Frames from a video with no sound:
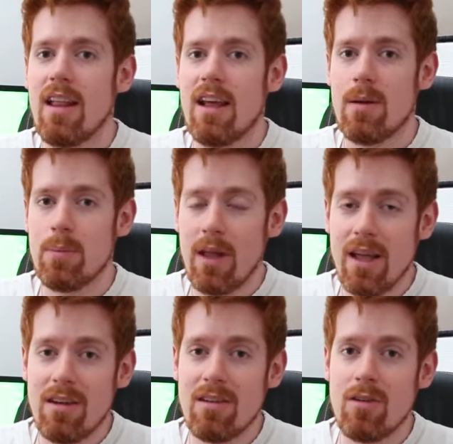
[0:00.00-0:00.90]
and I
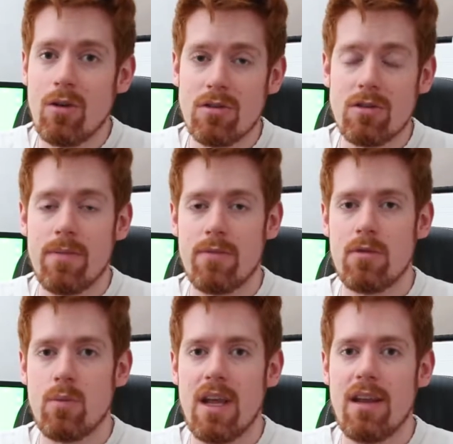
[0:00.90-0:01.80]
played it non-stop
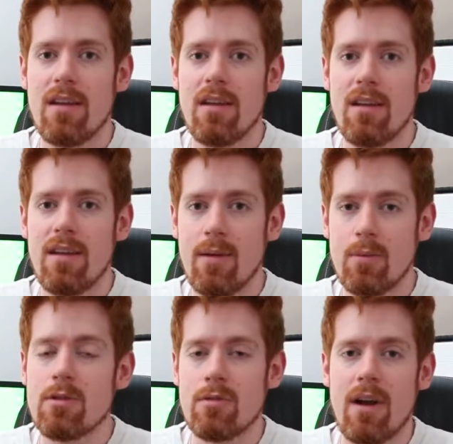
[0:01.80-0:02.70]
for a week. It
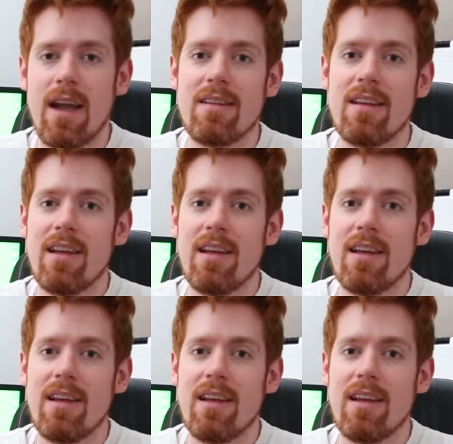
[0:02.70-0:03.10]
was great.